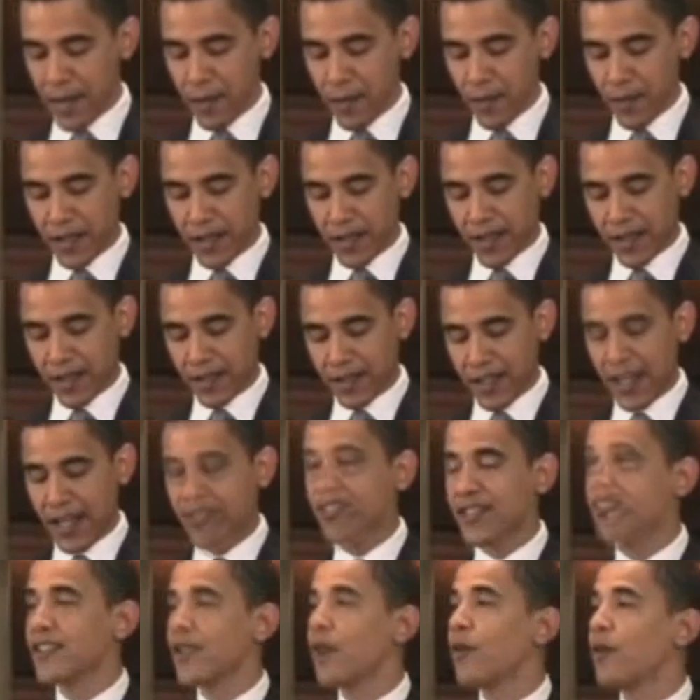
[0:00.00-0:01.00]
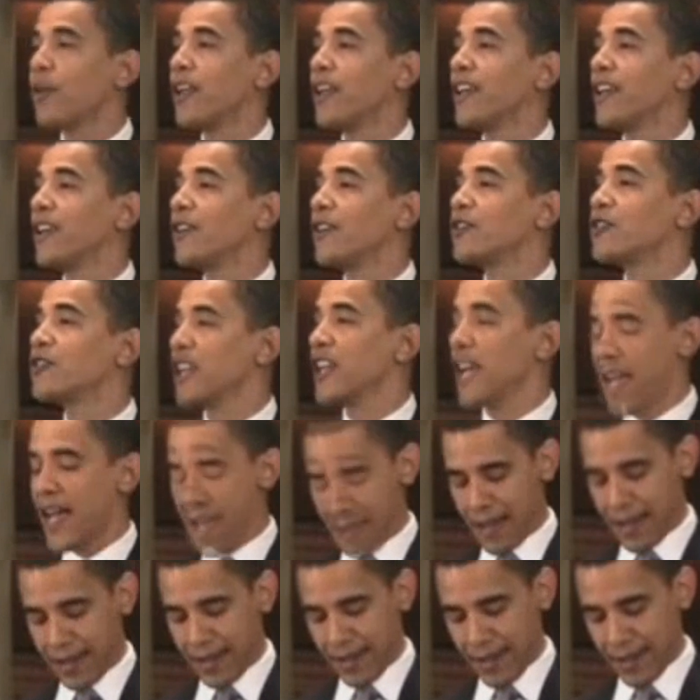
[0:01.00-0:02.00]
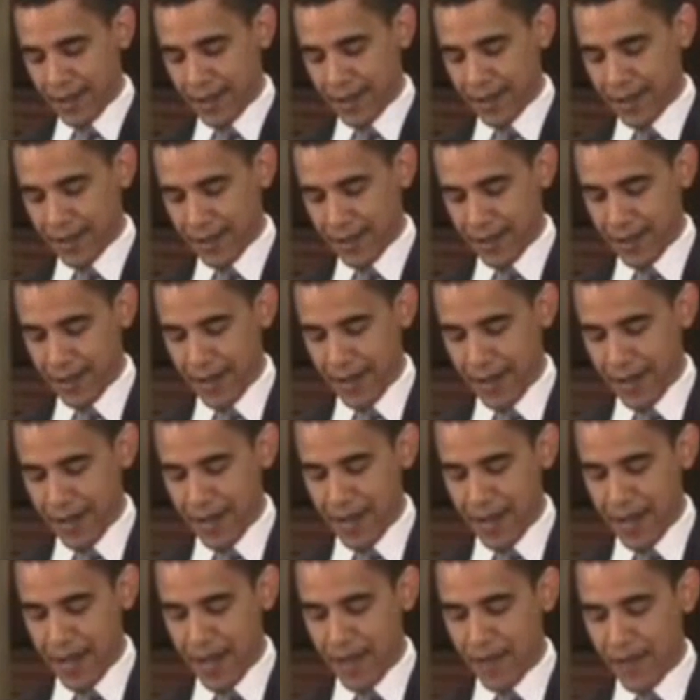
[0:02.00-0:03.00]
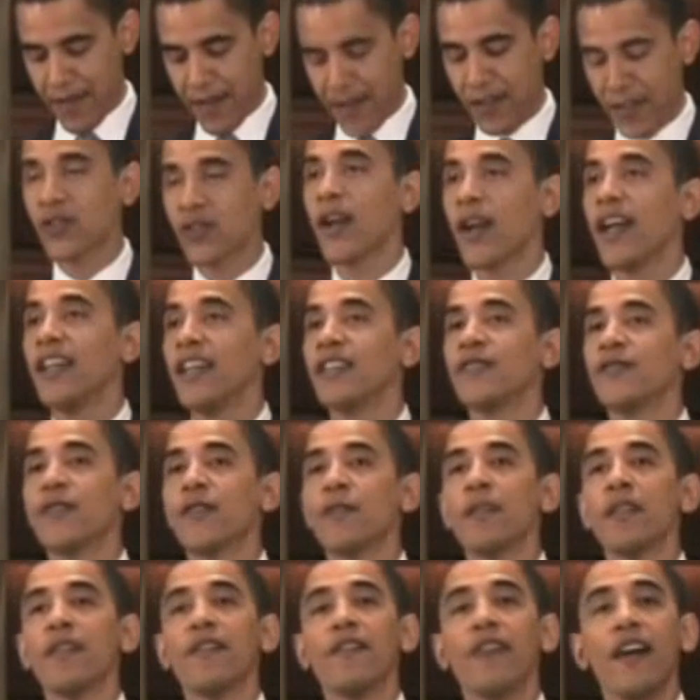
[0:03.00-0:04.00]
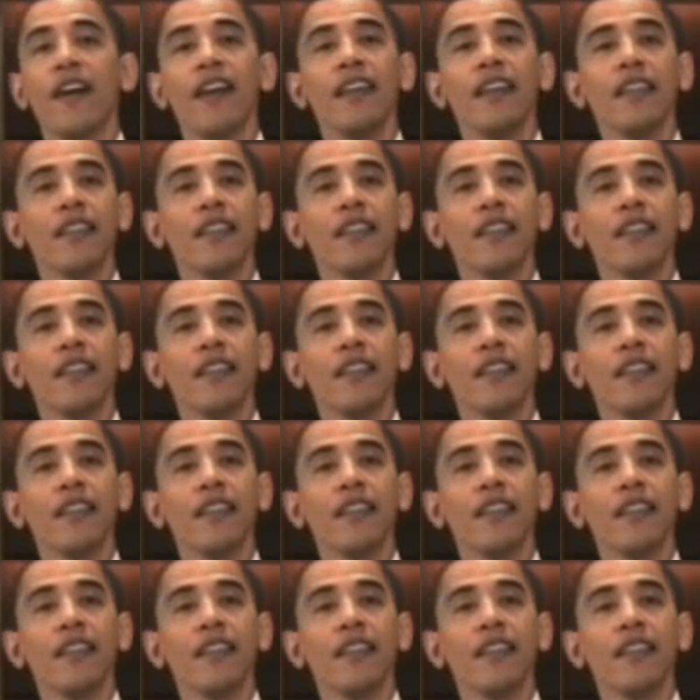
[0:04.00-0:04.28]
which suggests stoning your child if he strays from the faith?